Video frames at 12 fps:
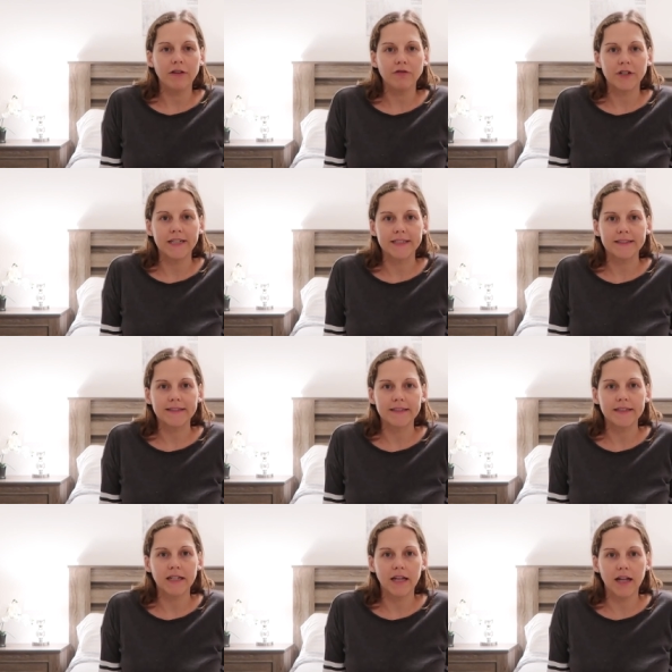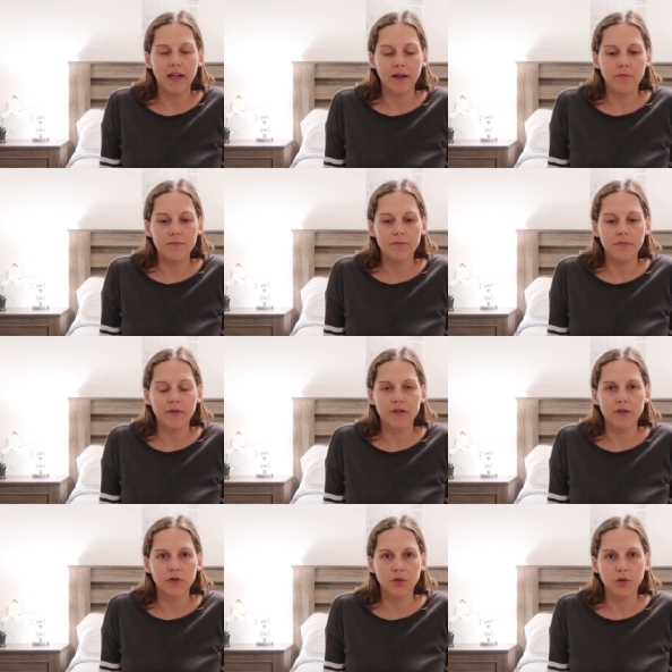hi friends um,
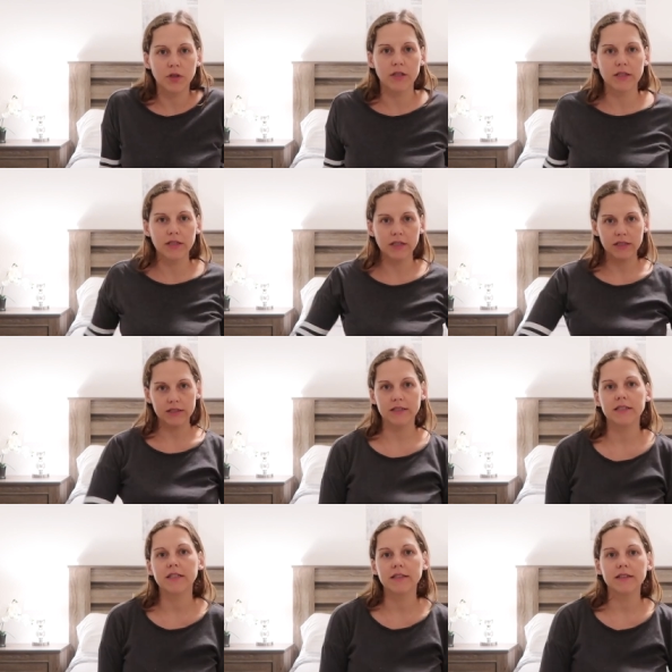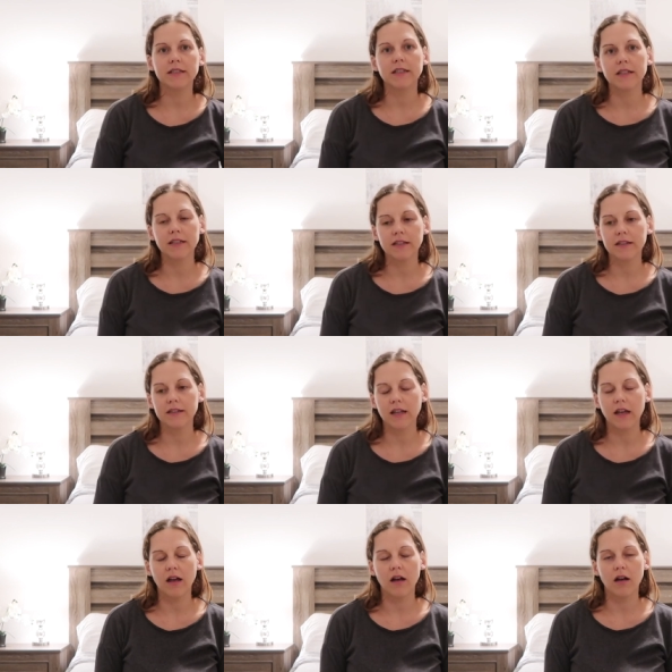so this is
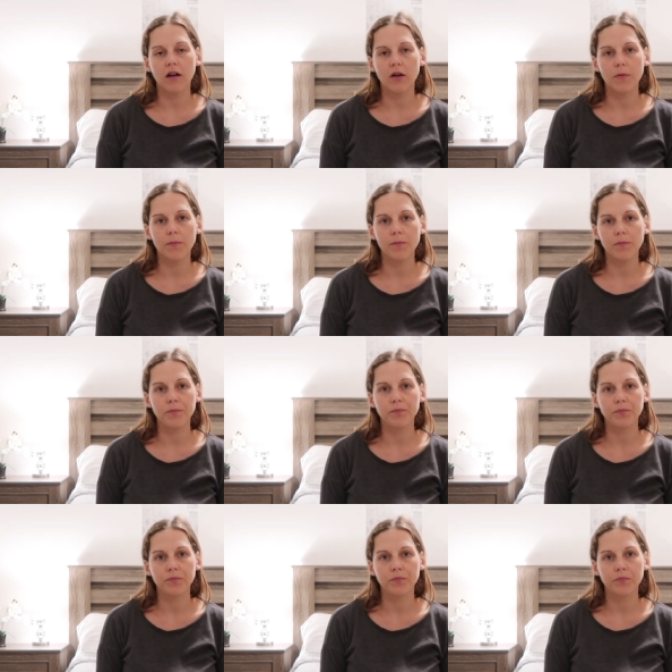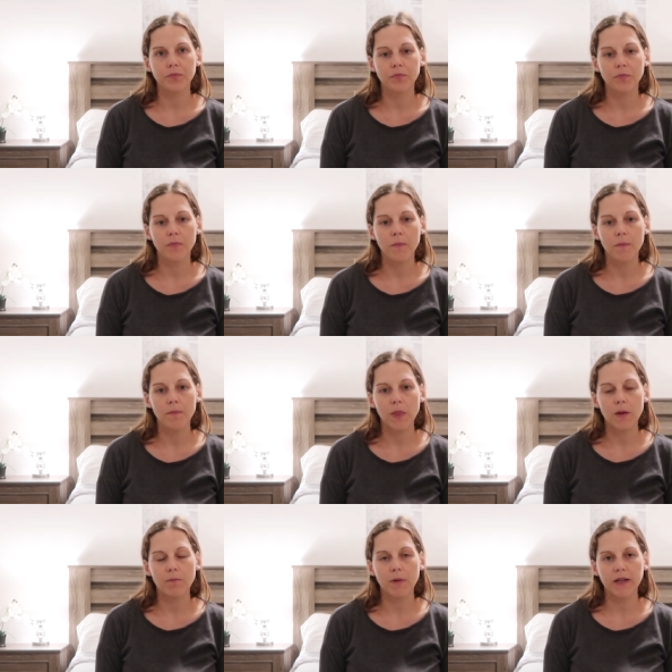um,
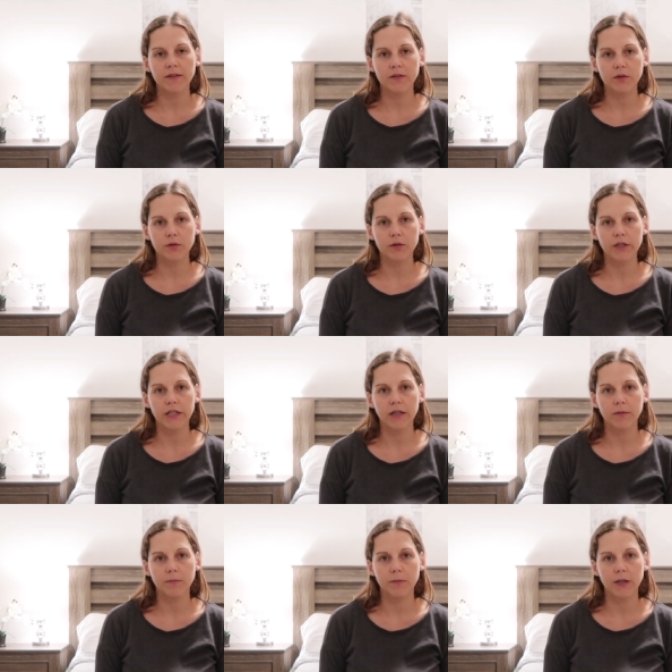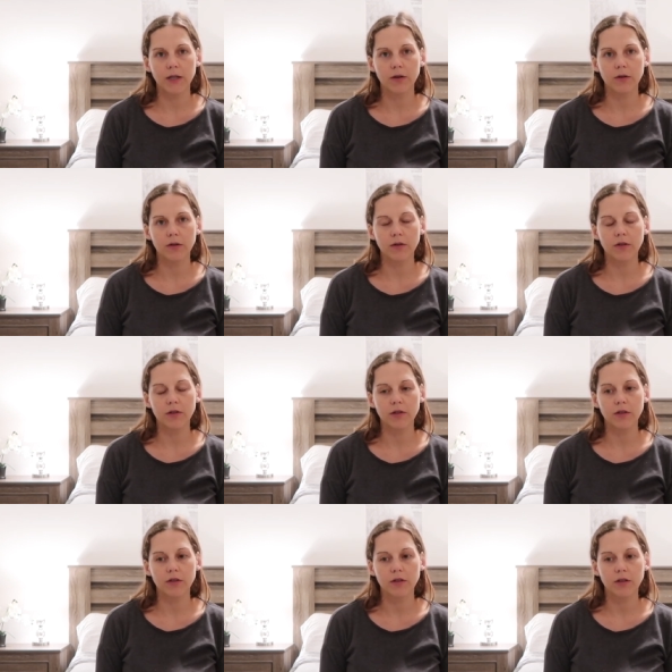my story about
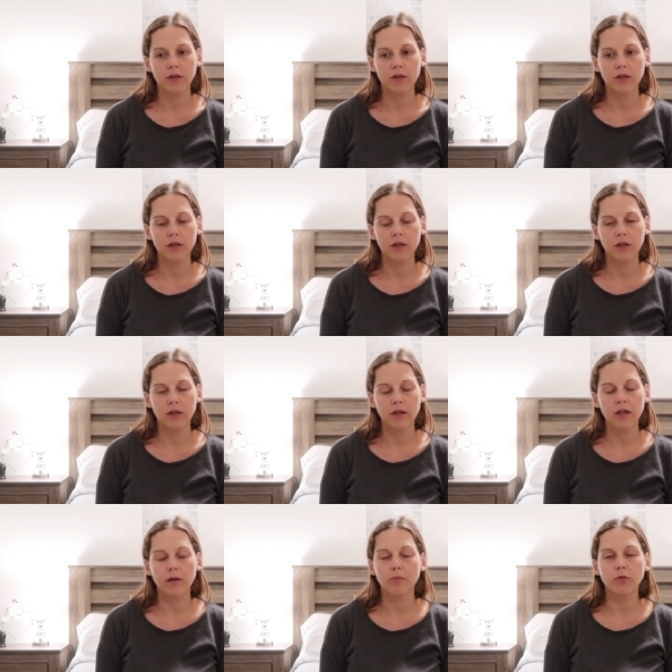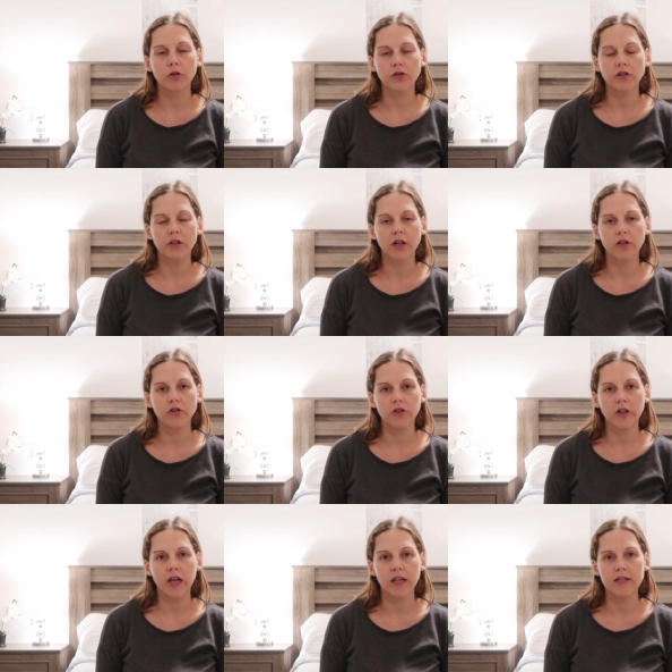the abortion I
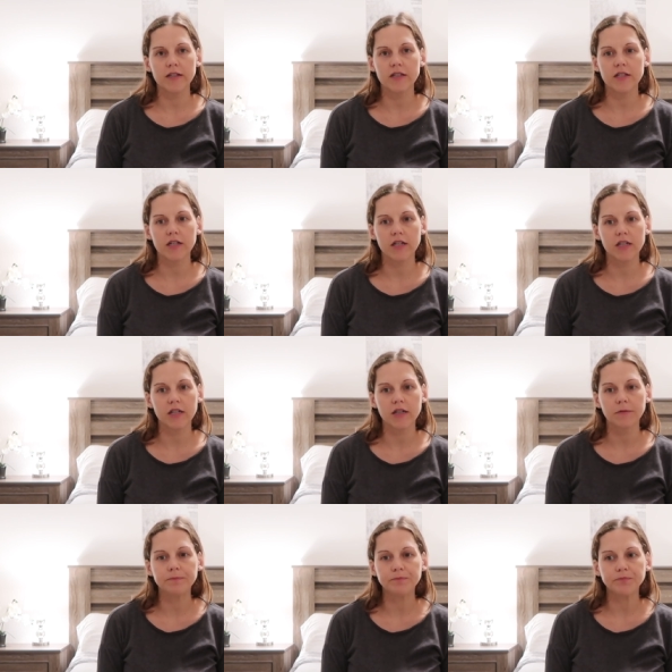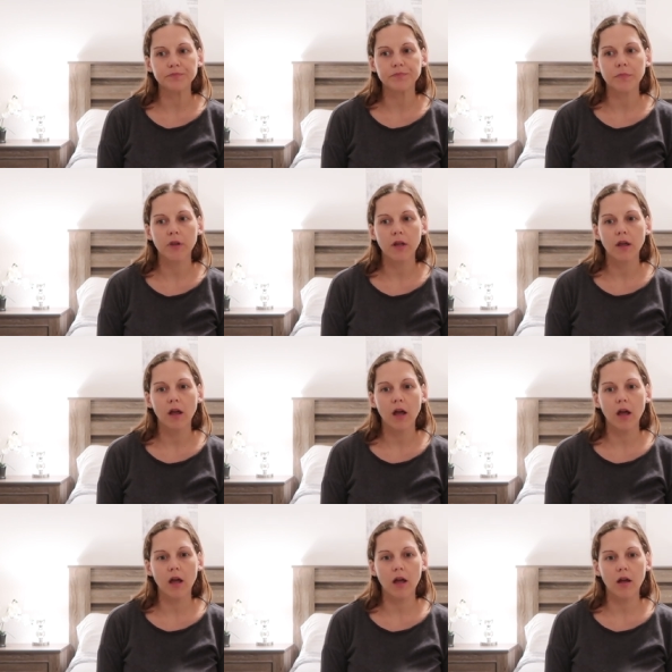just had done
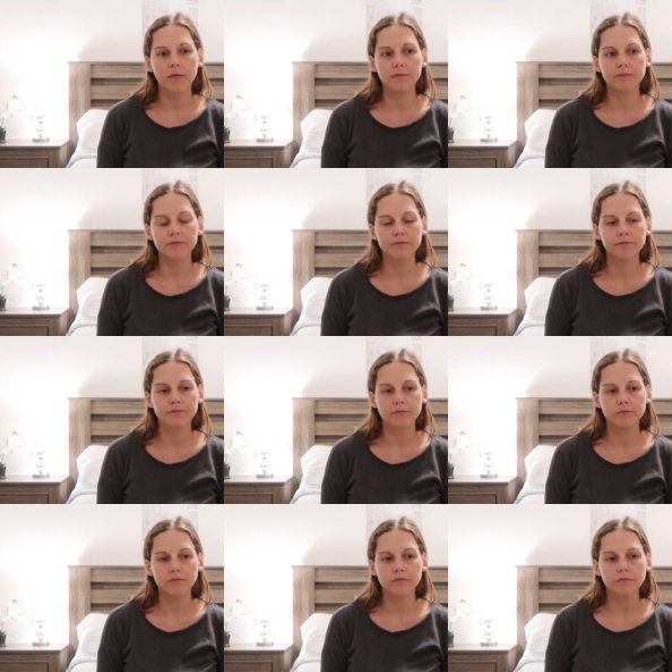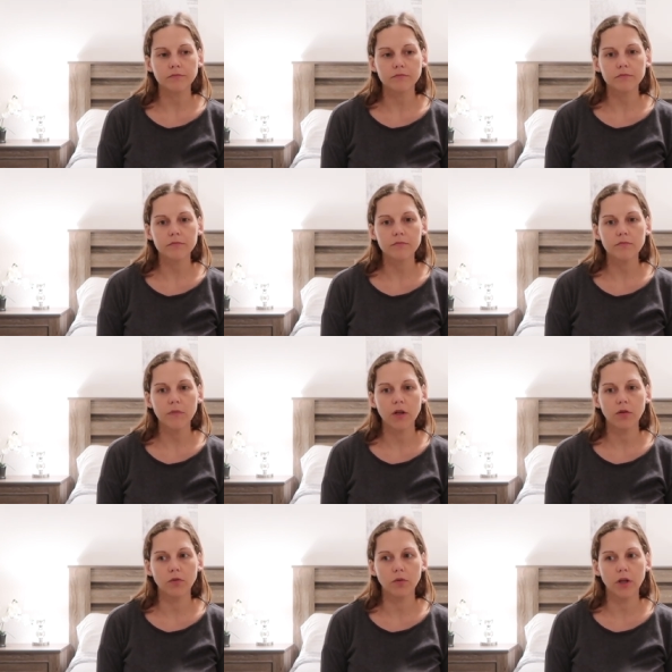um,
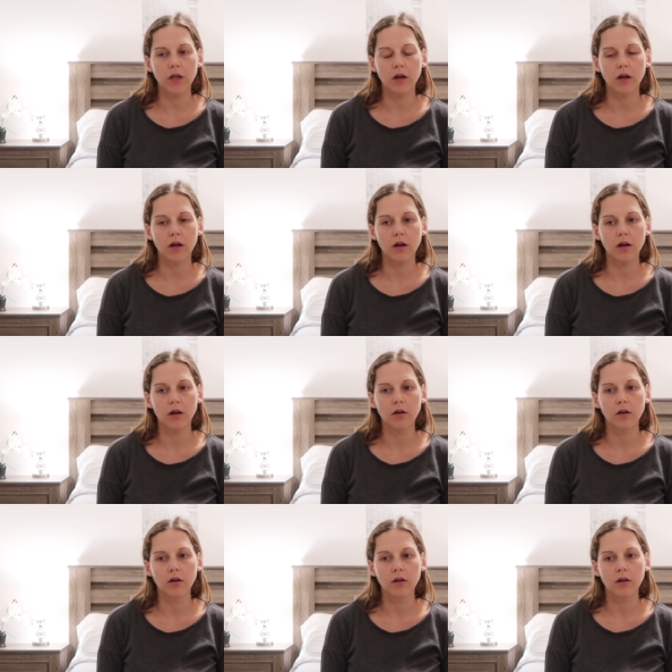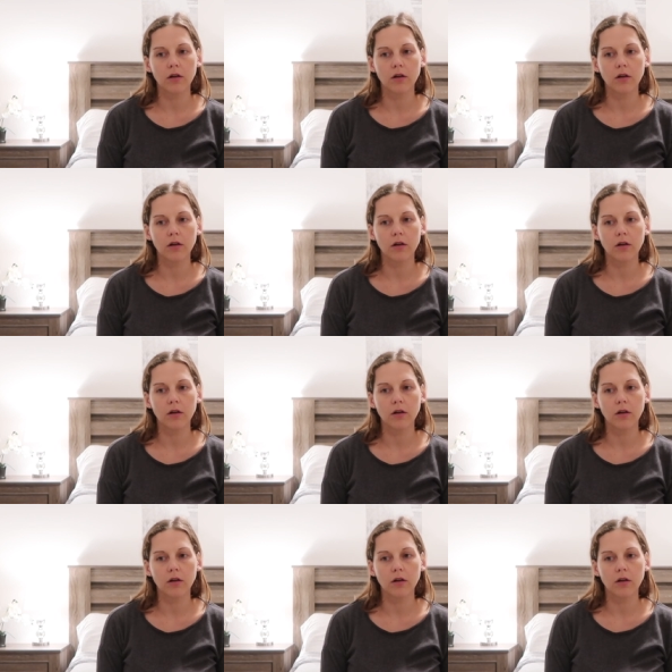we are